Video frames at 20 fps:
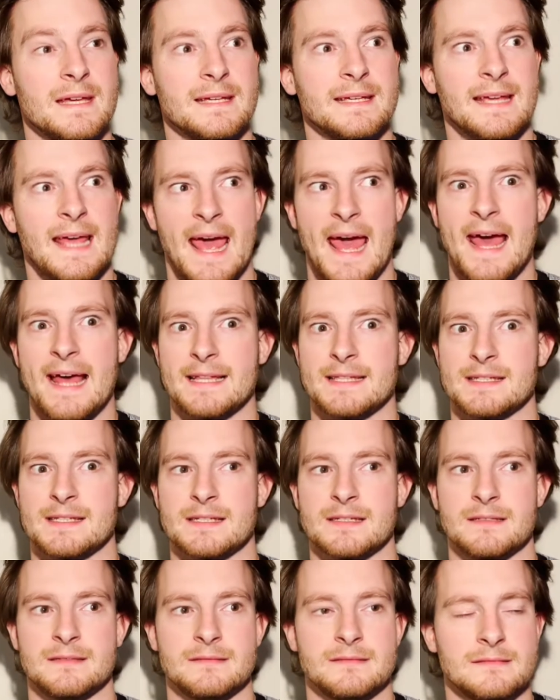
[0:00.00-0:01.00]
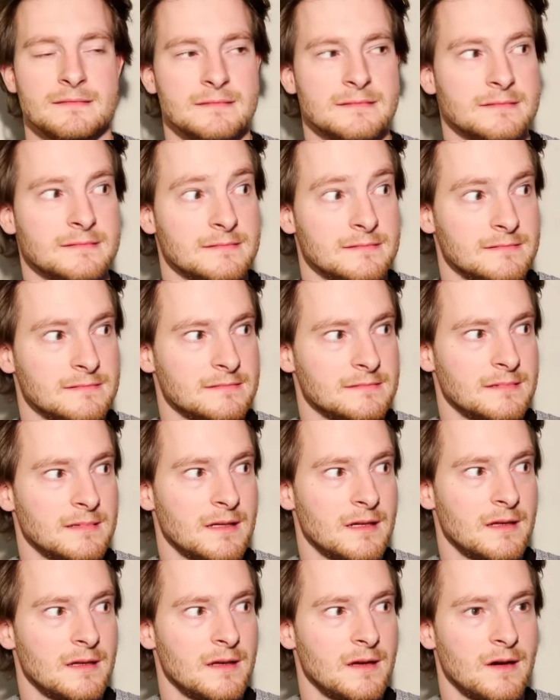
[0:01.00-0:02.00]
cats
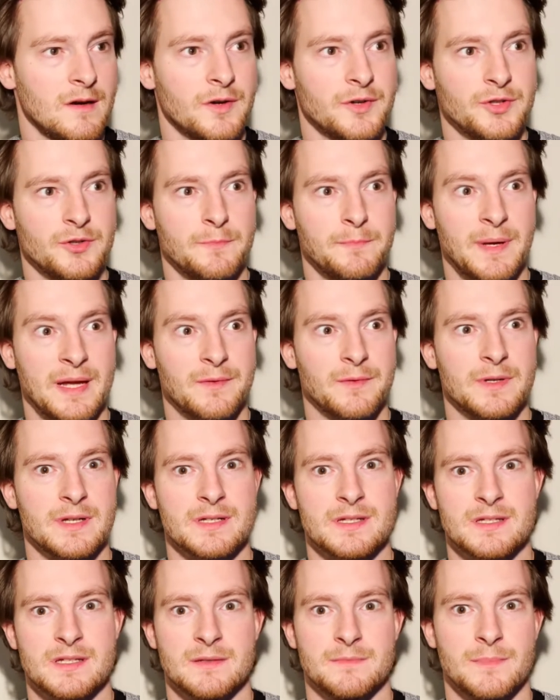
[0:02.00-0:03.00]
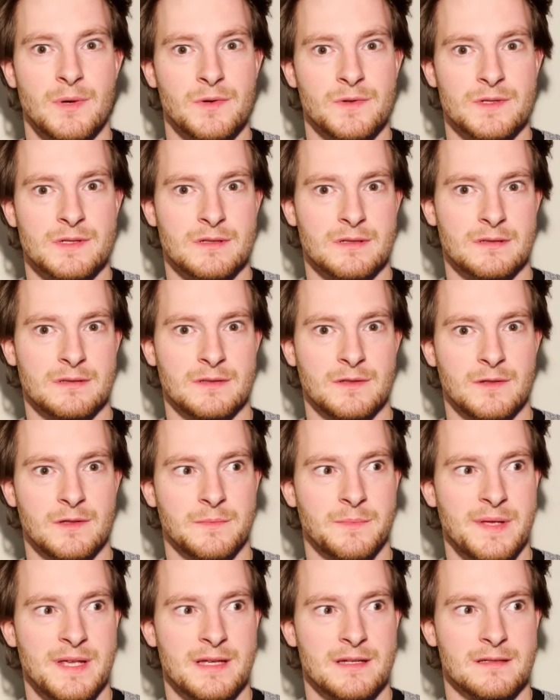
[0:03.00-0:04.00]
are ubiquitous to most
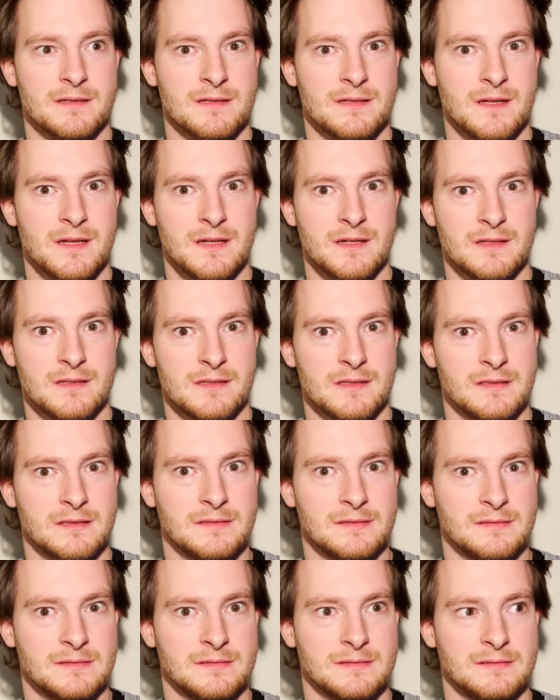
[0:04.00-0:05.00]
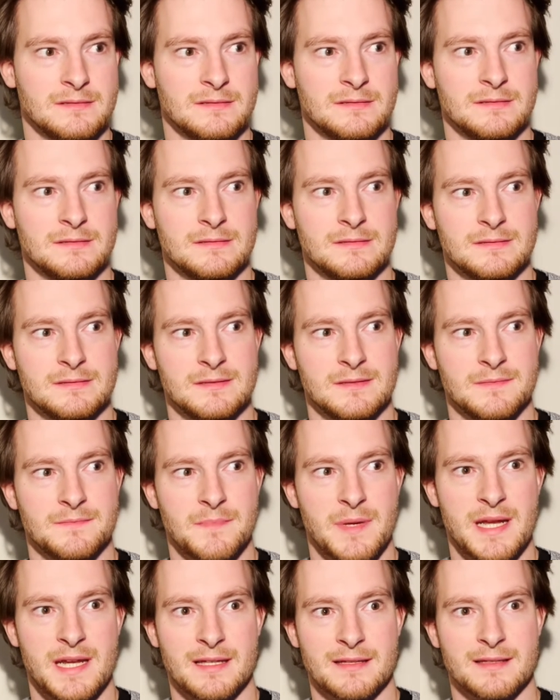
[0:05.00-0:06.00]
European cities,
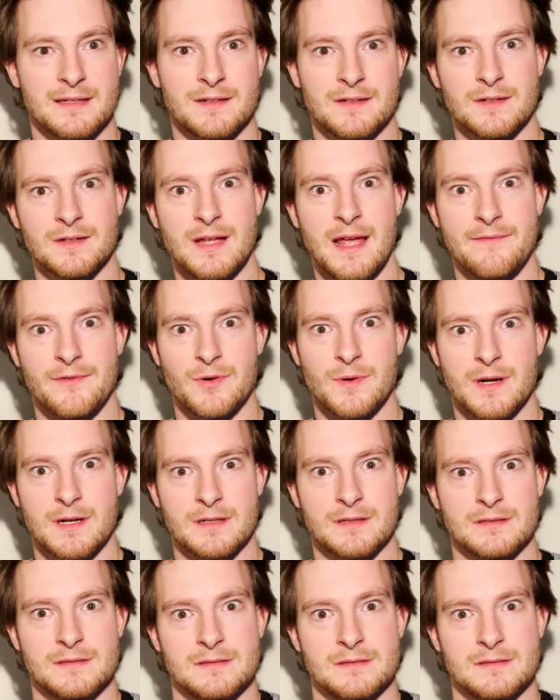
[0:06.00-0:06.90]
meaning they're everywhere.